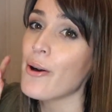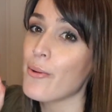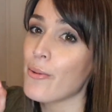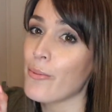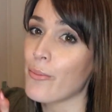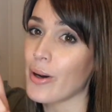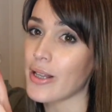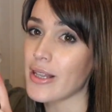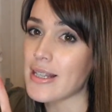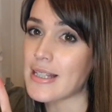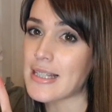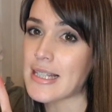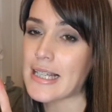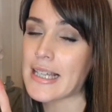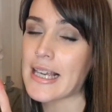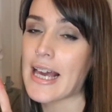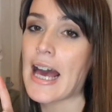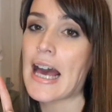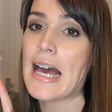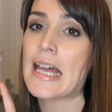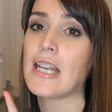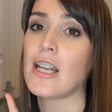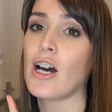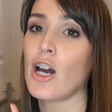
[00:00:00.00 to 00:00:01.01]
Once
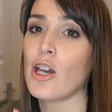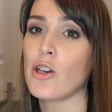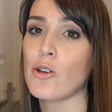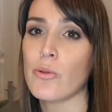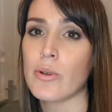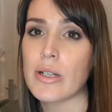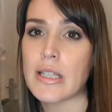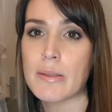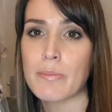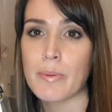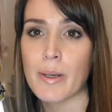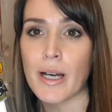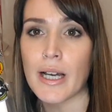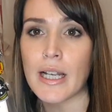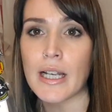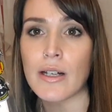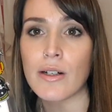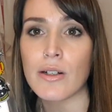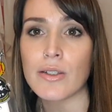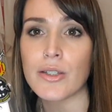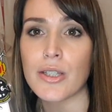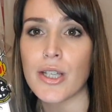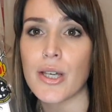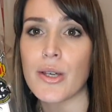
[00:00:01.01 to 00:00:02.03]
again, I always put a
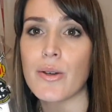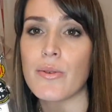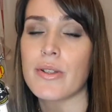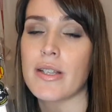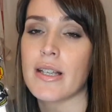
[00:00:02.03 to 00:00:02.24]
little note